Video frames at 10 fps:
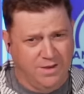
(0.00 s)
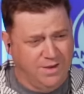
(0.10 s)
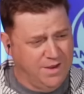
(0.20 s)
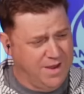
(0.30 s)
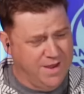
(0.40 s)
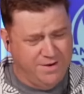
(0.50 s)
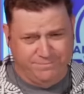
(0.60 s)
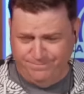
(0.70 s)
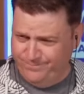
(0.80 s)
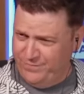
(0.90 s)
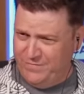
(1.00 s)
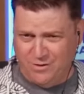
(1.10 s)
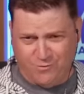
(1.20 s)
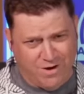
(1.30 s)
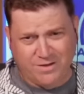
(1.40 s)
And you
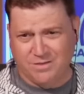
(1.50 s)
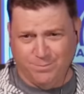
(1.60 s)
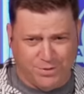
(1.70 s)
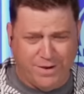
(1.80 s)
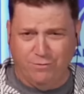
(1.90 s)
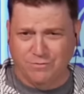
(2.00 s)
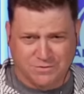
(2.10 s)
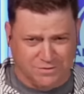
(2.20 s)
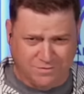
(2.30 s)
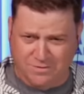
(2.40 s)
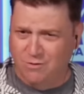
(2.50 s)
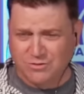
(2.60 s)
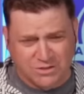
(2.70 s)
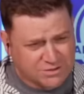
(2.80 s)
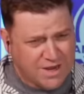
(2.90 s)
credit the players and the
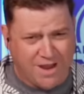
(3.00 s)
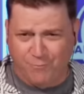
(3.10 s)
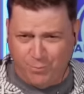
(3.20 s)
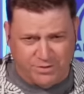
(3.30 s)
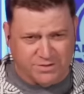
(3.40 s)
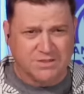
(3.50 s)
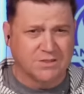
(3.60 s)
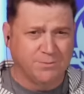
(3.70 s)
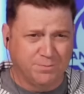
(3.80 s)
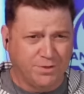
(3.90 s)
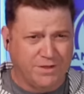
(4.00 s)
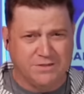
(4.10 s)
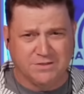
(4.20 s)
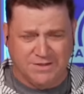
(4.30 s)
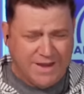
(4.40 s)
coaching staff for putting the system in
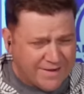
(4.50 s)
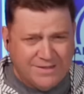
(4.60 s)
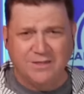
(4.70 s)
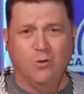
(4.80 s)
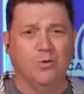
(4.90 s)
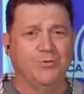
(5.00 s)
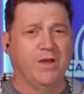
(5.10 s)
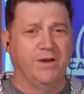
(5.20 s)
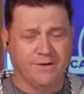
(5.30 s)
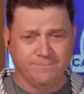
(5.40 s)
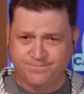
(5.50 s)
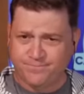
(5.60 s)
place. And yeah, you need goaltending.